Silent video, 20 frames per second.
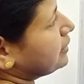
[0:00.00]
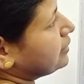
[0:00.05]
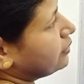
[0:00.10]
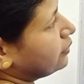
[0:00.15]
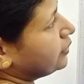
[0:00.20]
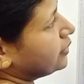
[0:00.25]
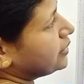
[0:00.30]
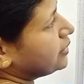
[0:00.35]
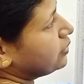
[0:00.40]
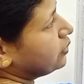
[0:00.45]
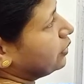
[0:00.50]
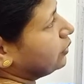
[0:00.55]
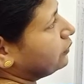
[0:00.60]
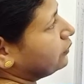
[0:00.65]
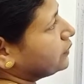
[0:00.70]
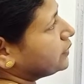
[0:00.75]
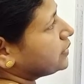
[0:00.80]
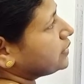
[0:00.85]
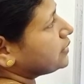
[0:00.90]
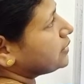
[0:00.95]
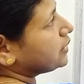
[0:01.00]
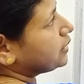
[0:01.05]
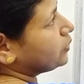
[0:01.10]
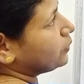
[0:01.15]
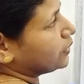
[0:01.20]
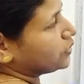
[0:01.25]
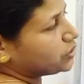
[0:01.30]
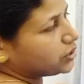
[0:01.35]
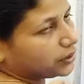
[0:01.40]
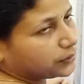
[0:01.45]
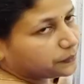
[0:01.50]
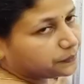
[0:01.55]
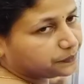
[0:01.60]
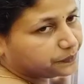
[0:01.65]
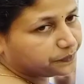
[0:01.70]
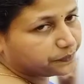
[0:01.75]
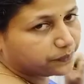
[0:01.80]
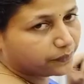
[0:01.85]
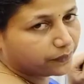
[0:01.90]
So this is your first equation.